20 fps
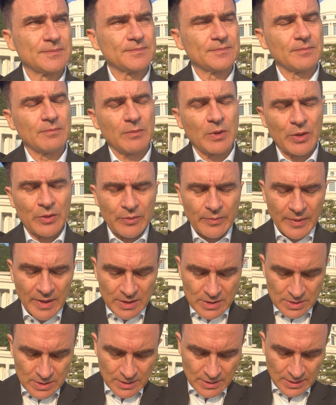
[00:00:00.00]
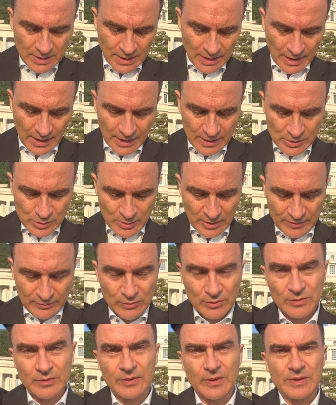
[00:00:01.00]
Mother mentioned that I
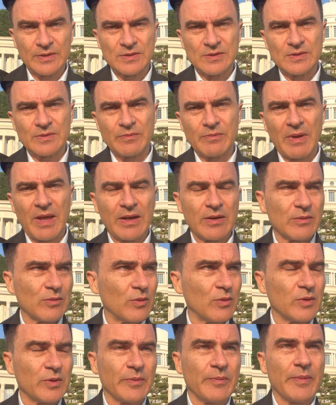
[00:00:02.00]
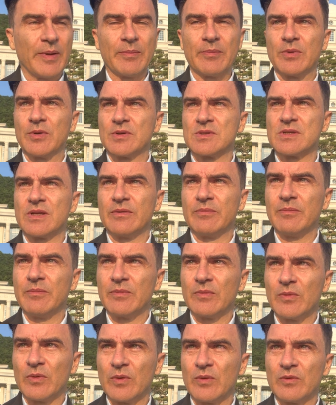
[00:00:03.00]
traveled and met all the members and
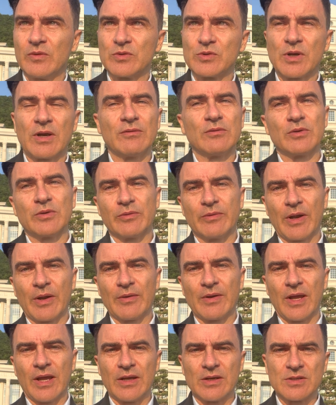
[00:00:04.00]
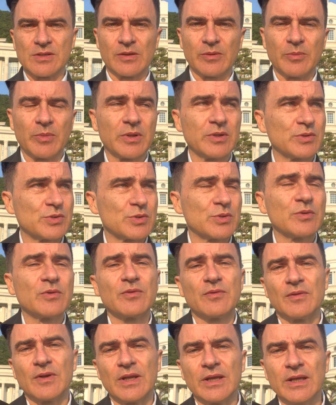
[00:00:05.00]
traveled around Asia, but
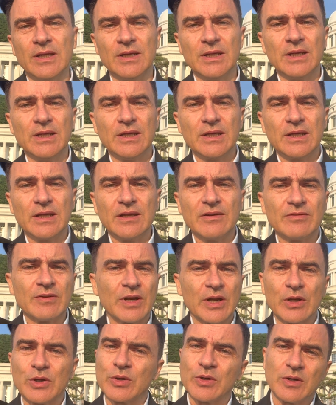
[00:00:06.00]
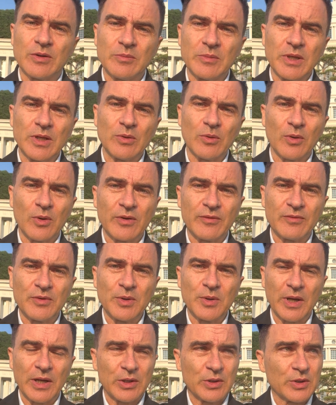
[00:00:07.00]
truthfully, even I couldn't meet all of you.
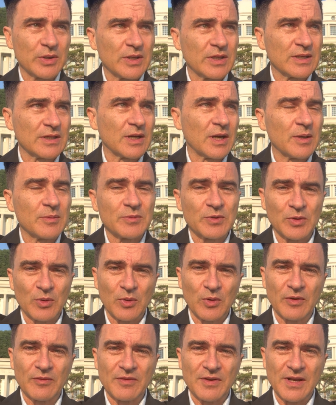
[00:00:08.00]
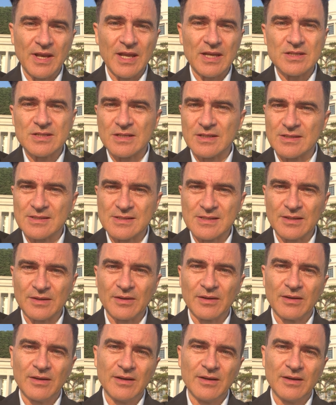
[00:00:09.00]
I couldn't come to all of the nations still.